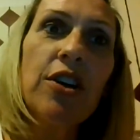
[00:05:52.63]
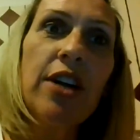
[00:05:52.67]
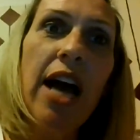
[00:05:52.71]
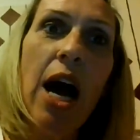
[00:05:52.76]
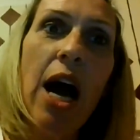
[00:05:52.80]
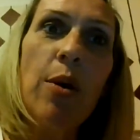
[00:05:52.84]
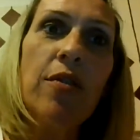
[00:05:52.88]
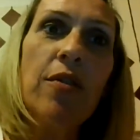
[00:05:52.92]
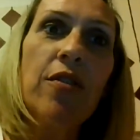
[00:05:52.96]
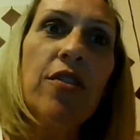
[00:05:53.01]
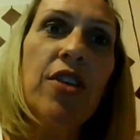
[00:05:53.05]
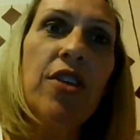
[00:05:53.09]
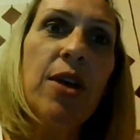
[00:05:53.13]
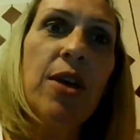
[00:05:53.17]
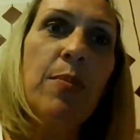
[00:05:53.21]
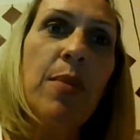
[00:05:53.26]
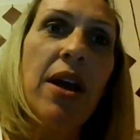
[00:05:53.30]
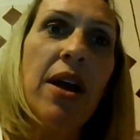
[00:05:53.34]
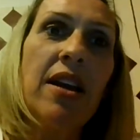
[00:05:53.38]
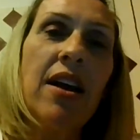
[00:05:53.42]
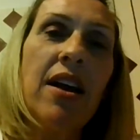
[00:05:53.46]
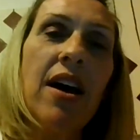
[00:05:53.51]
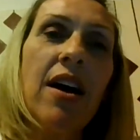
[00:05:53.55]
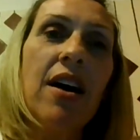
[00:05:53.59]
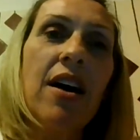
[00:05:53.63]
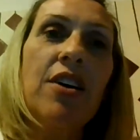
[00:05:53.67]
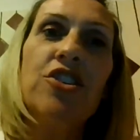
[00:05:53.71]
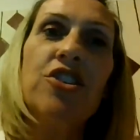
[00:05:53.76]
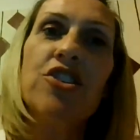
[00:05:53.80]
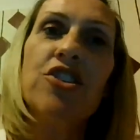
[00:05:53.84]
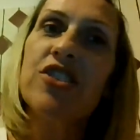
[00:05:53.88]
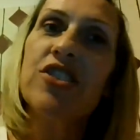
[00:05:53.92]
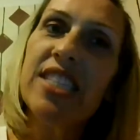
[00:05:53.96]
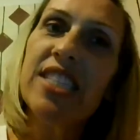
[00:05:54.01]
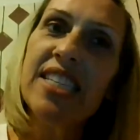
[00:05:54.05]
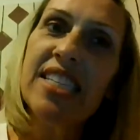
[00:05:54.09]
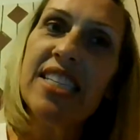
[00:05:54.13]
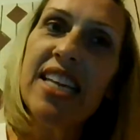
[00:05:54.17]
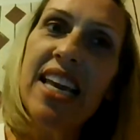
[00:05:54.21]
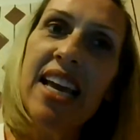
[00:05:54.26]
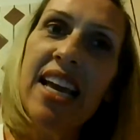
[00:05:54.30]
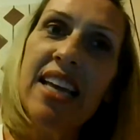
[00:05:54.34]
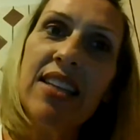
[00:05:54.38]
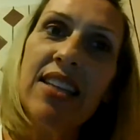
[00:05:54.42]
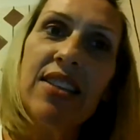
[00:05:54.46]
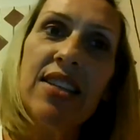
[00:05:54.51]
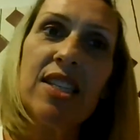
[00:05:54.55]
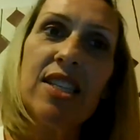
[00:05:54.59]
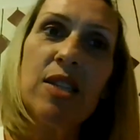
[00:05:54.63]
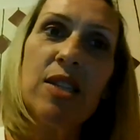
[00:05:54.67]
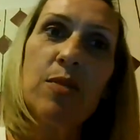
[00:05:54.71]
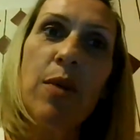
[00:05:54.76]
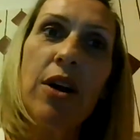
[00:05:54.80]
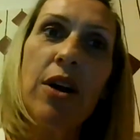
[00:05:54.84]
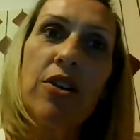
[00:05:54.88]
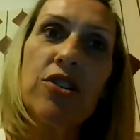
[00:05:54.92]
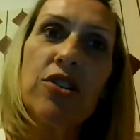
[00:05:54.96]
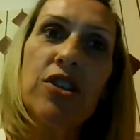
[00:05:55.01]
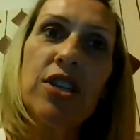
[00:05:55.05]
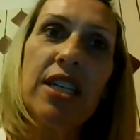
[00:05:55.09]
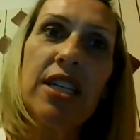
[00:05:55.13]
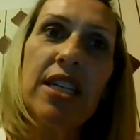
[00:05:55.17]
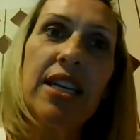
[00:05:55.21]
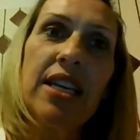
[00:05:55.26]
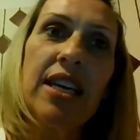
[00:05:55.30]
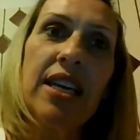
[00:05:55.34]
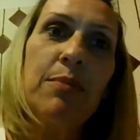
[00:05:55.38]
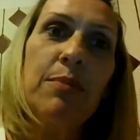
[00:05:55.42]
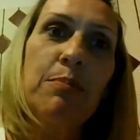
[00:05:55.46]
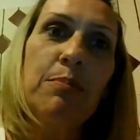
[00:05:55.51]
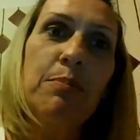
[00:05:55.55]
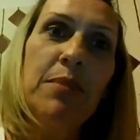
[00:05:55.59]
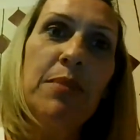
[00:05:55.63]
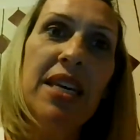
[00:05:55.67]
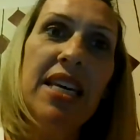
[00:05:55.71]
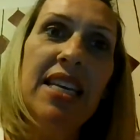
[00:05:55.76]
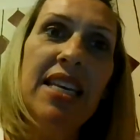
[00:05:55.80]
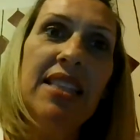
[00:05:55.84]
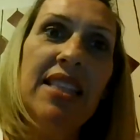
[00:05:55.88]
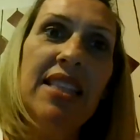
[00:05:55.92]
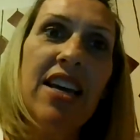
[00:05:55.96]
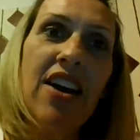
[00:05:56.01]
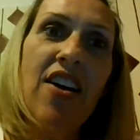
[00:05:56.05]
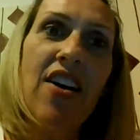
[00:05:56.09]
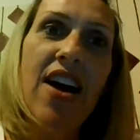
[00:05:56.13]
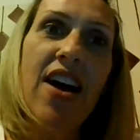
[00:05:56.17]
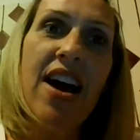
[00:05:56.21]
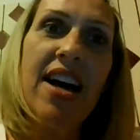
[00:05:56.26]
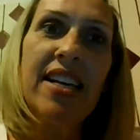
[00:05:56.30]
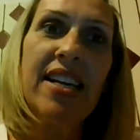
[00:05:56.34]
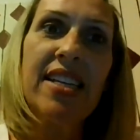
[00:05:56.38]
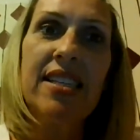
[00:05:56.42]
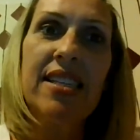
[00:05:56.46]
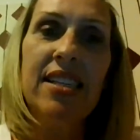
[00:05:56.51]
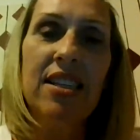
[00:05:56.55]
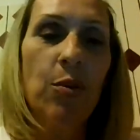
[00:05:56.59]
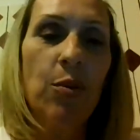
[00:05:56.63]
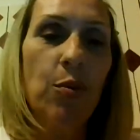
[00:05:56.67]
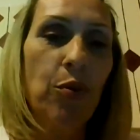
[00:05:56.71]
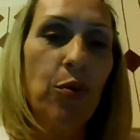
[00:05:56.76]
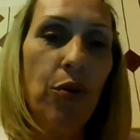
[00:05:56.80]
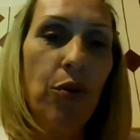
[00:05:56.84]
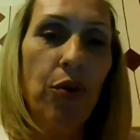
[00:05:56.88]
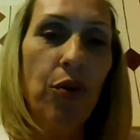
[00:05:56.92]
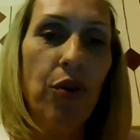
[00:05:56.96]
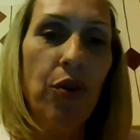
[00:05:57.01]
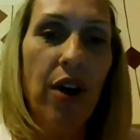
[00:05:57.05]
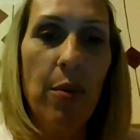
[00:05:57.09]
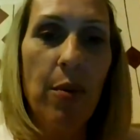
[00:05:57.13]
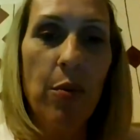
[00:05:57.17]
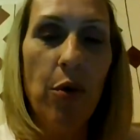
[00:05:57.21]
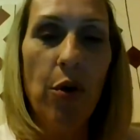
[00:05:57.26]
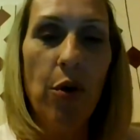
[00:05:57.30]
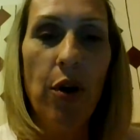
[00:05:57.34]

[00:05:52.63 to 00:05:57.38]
however, they might not understand that this monitoring can mean they are exiting the program